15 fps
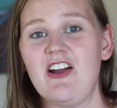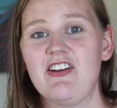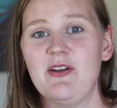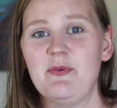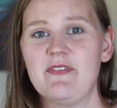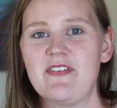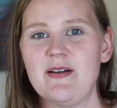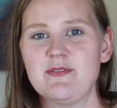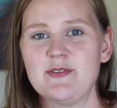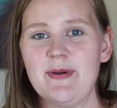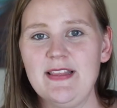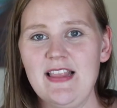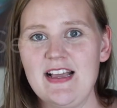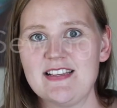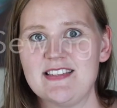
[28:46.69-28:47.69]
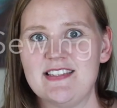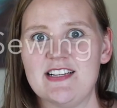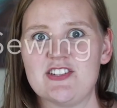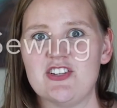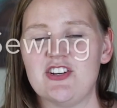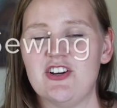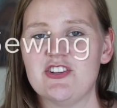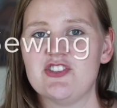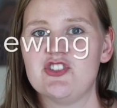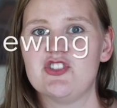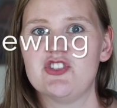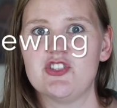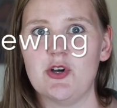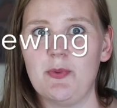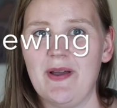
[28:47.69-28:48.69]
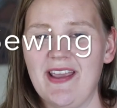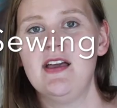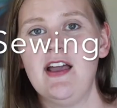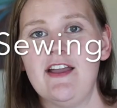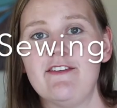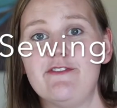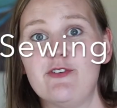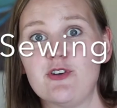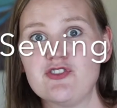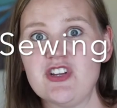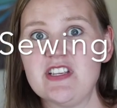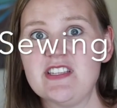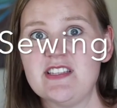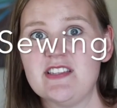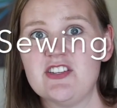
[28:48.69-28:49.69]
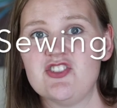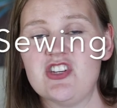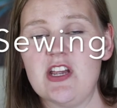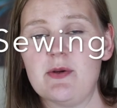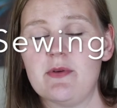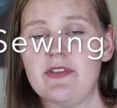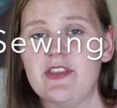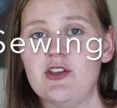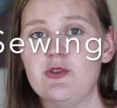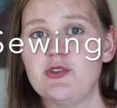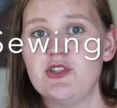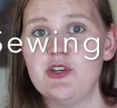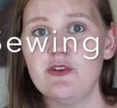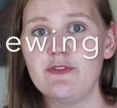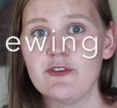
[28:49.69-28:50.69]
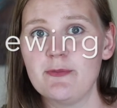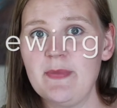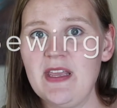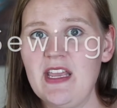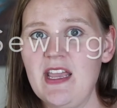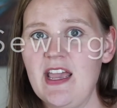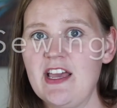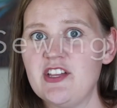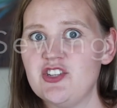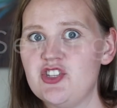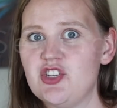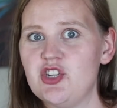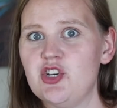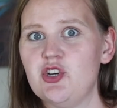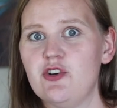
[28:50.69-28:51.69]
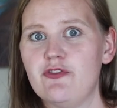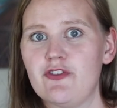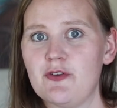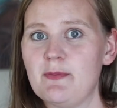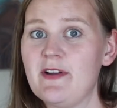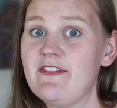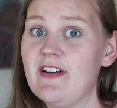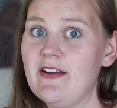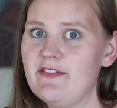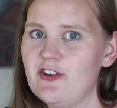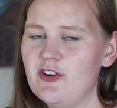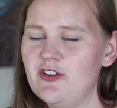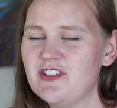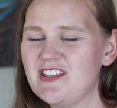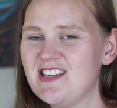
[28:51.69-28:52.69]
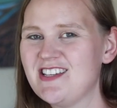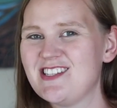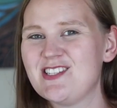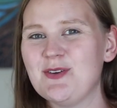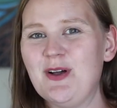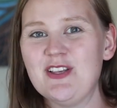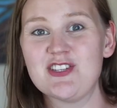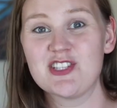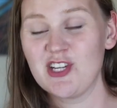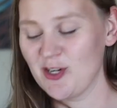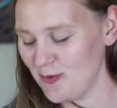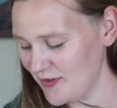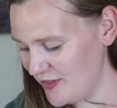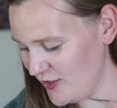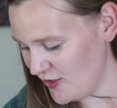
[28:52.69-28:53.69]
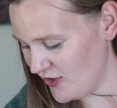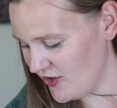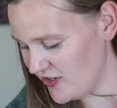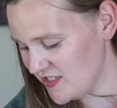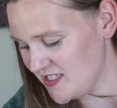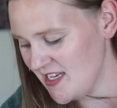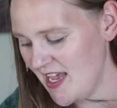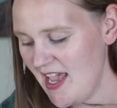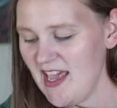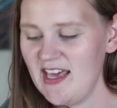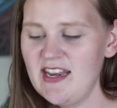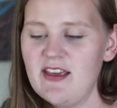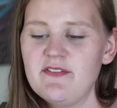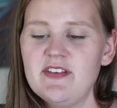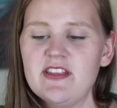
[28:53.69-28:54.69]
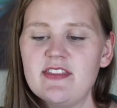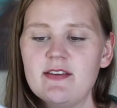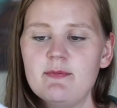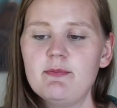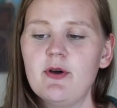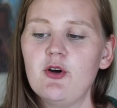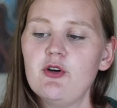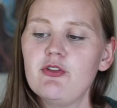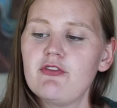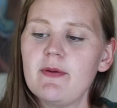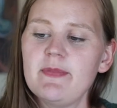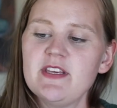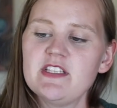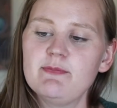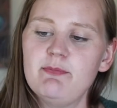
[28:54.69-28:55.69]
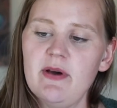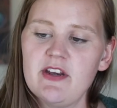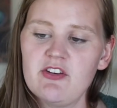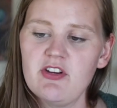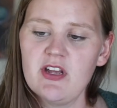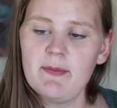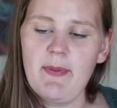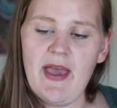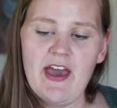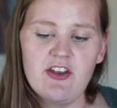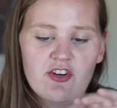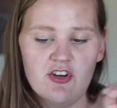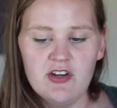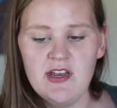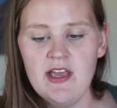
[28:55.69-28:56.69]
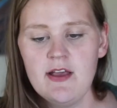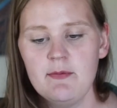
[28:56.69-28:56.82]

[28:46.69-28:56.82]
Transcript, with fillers: All right, we've come to my last section on sewing. I have 4 dresses to share with you, 2 for me and 2 for my 5-year-old. So I'll start with hers, and I've knit them both from this Butterick pattern,